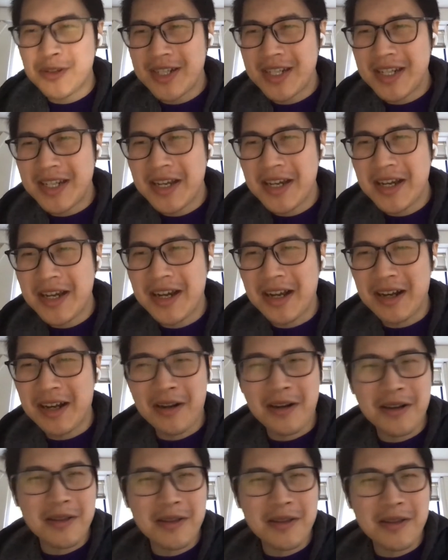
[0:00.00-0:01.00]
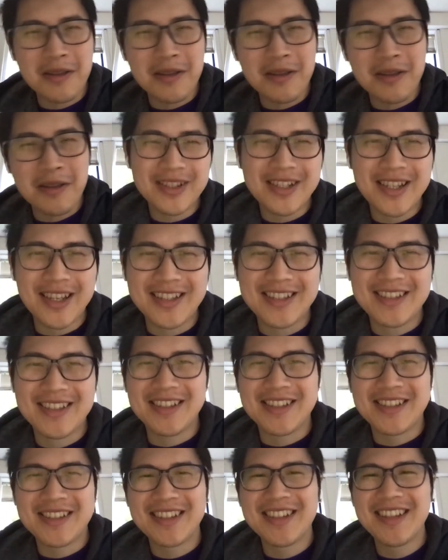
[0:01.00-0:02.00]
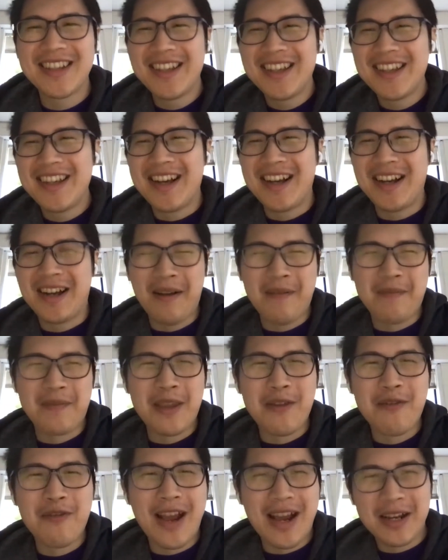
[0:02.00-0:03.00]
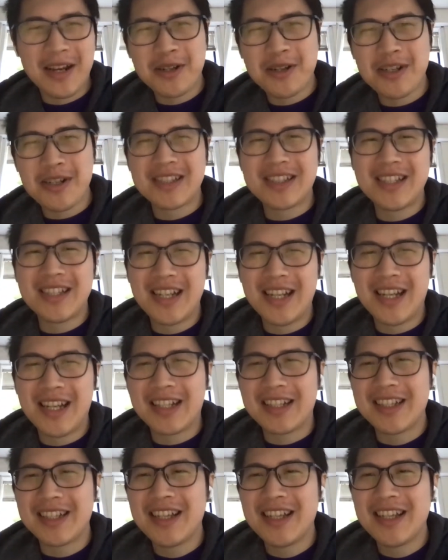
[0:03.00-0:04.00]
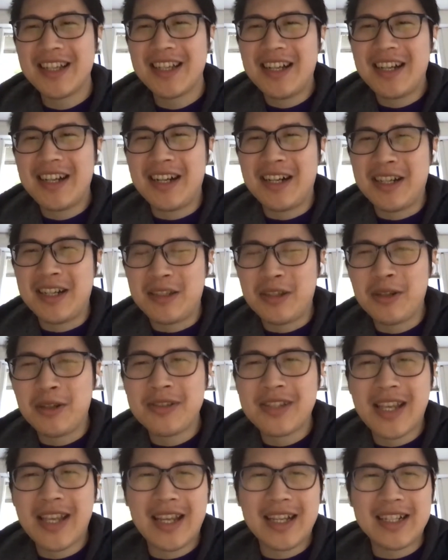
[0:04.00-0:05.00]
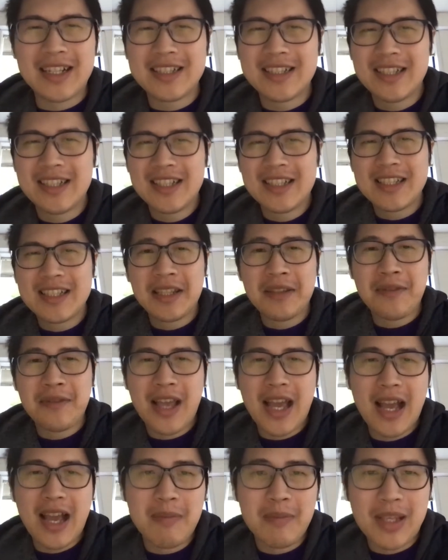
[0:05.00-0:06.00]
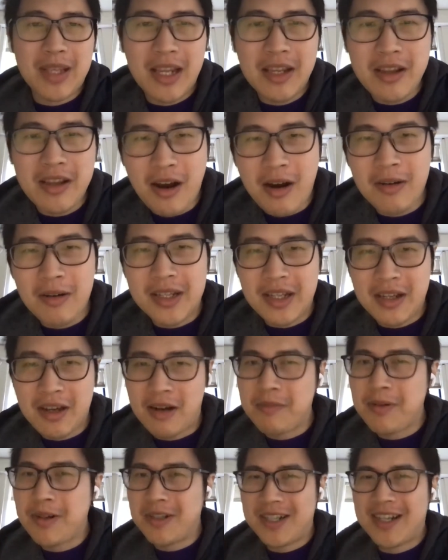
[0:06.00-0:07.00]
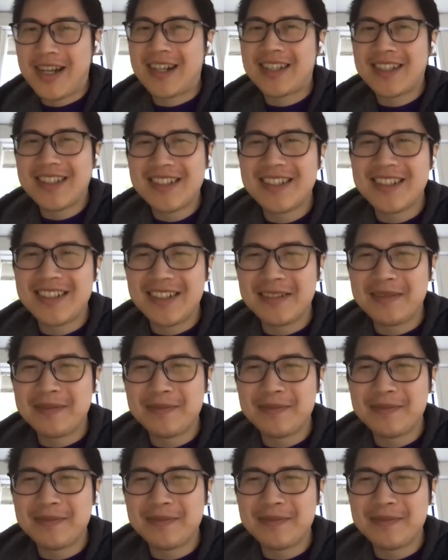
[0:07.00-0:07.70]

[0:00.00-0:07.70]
hear a lot more use cases if you are interested in using TVM in your product. Yeah.